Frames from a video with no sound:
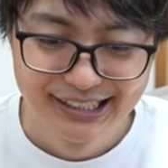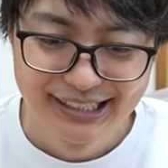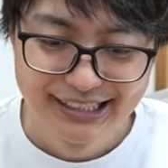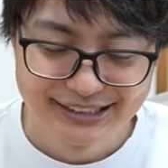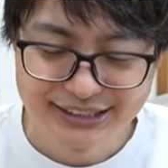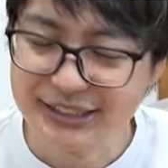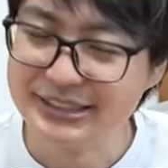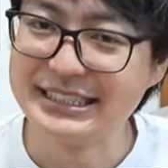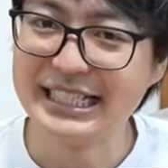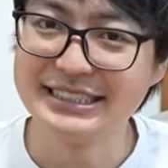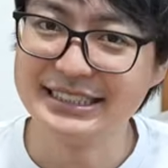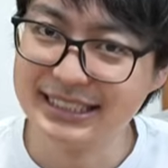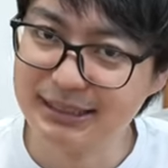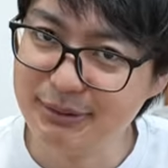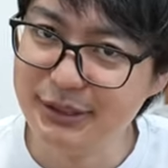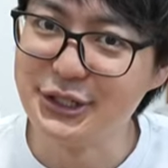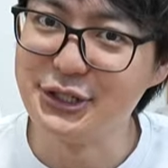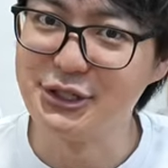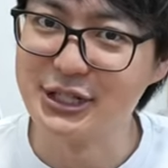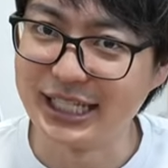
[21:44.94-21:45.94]
know, just
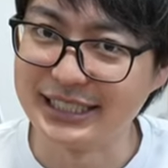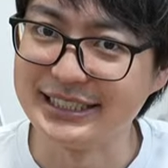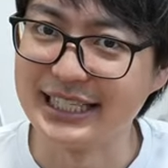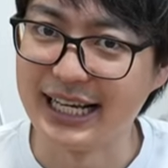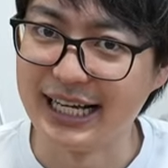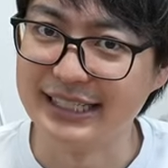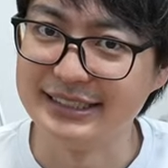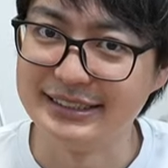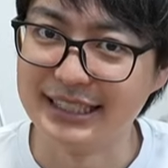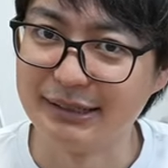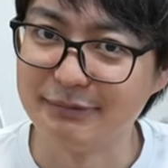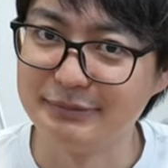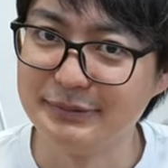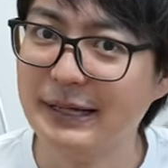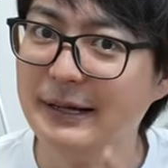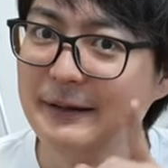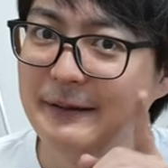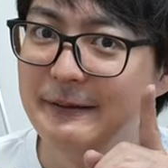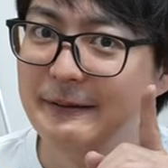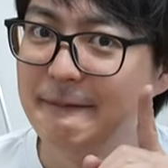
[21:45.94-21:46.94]
giving you guys a heads up.
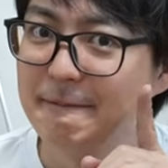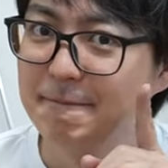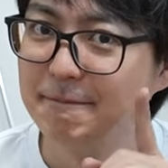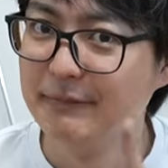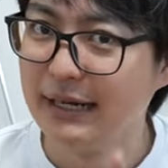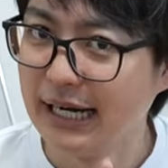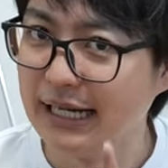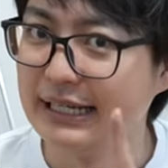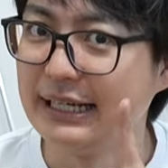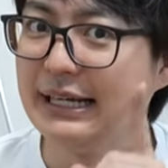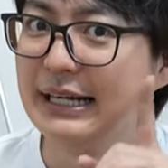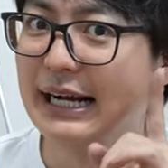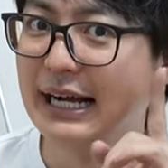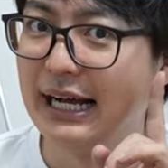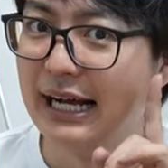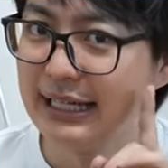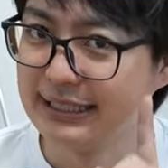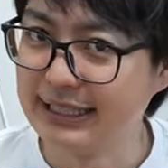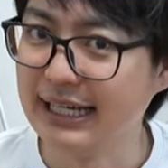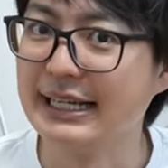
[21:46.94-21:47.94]
But
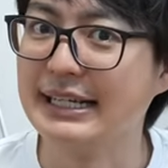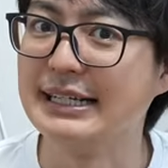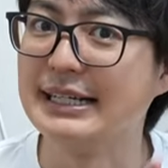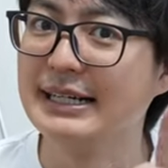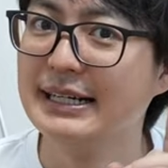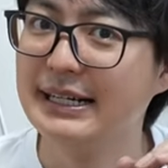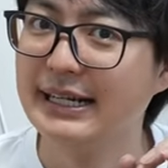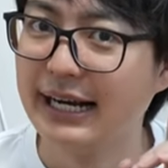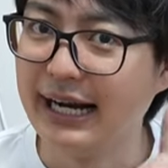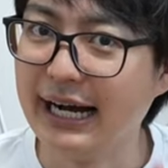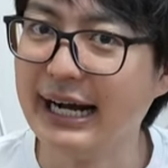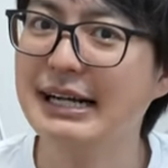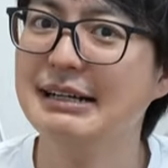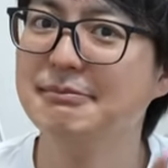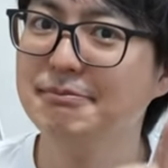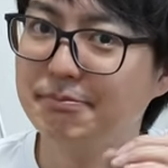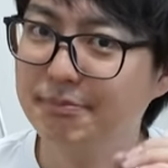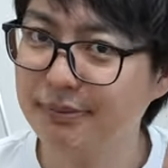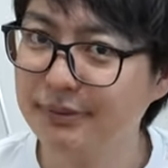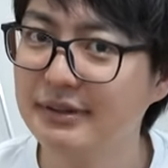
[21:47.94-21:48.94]
again,
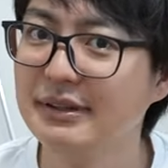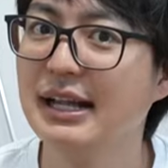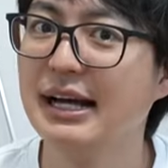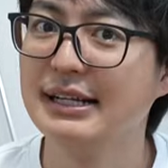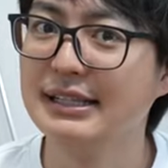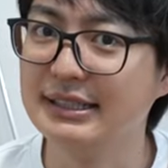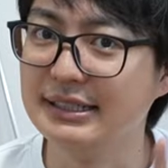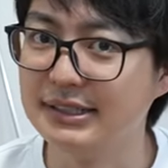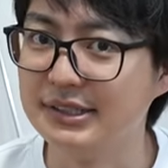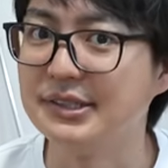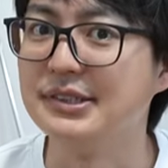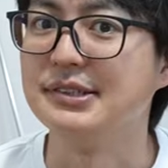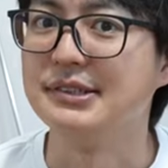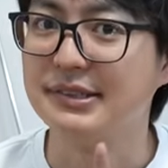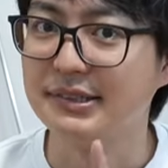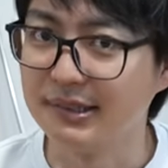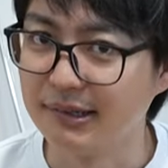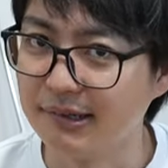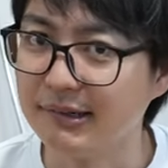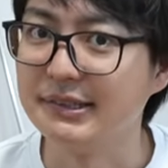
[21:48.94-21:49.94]
I'm planning to
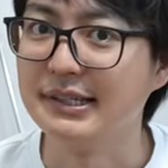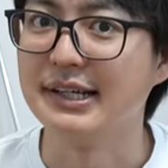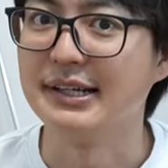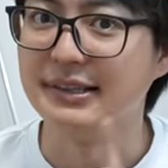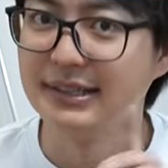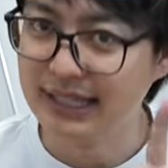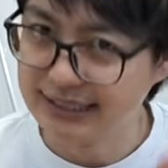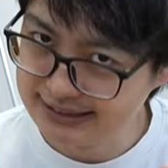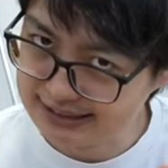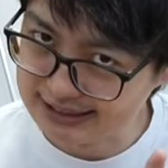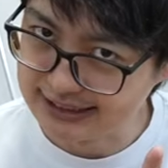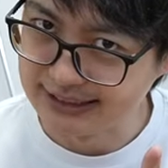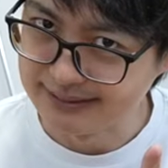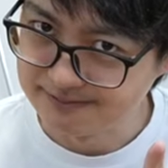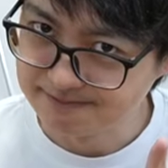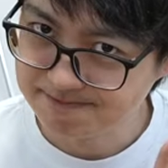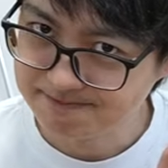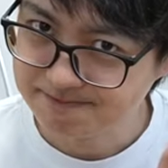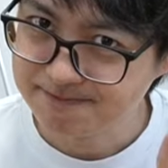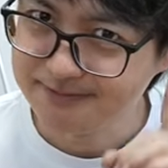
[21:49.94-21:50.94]
go there. Let's see.
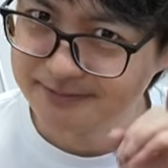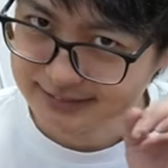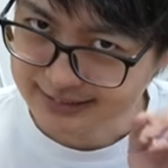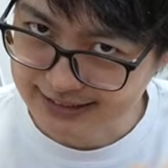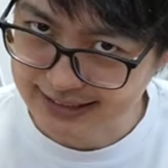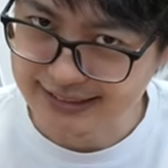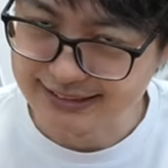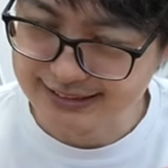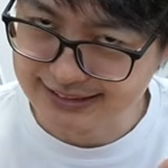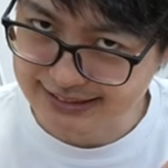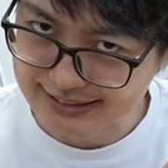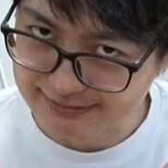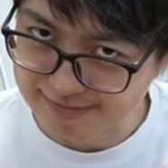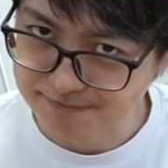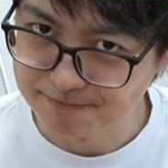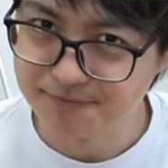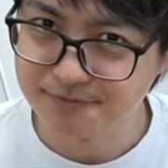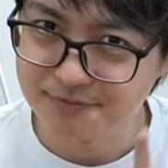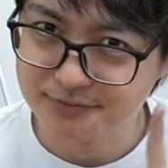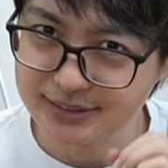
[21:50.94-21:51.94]

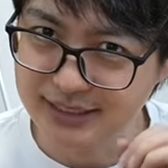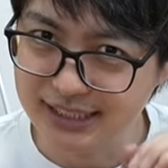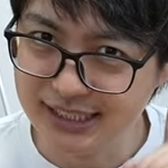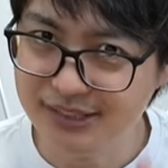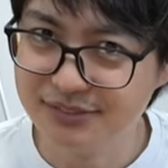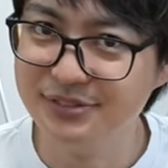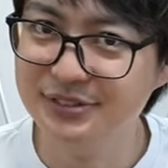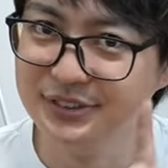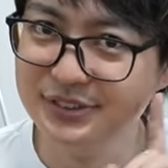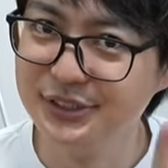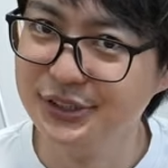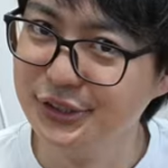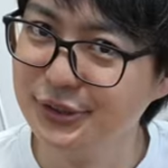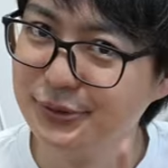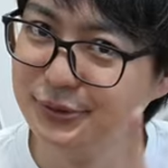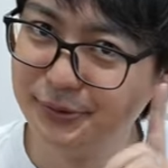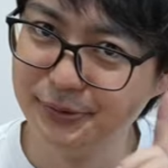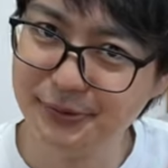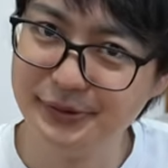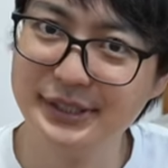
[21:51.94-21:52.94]
If
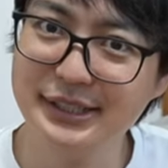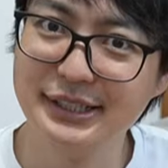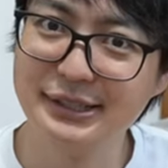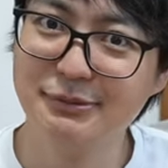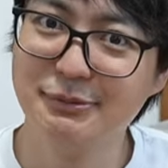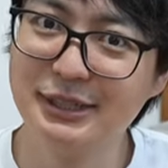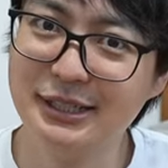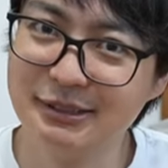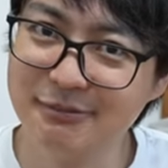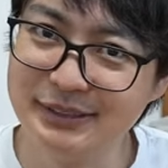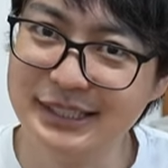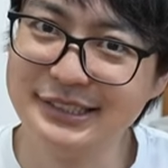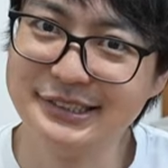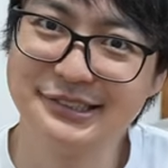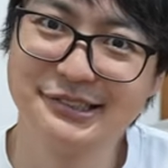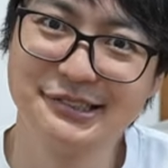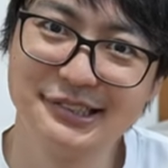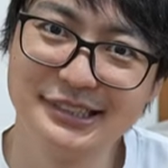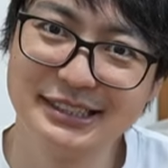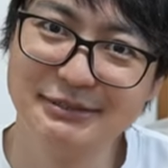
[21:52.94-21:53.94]
you really want me to
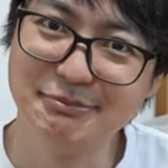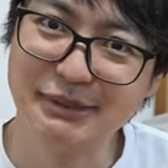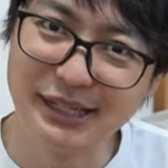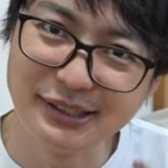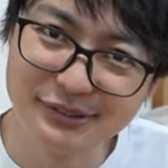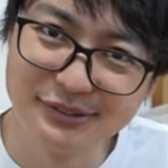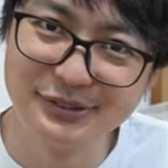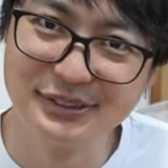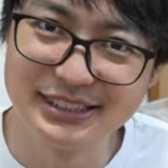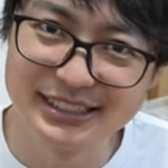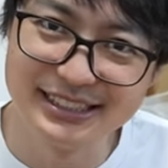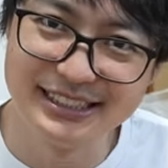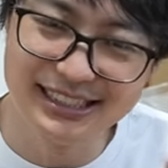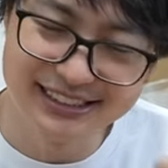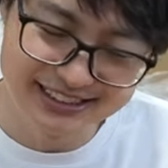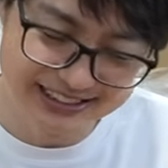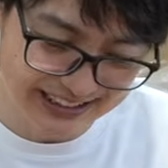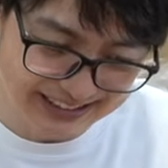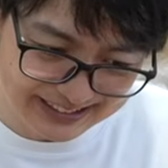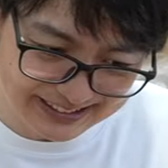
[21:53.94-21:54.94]
go to Mount Fuji
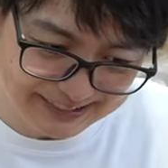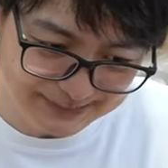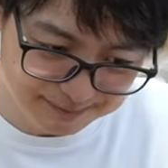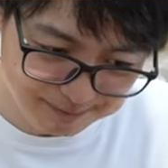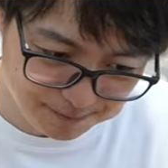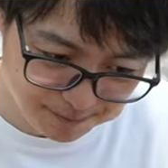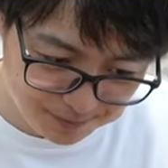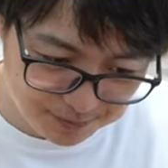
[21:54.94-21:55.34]
this year,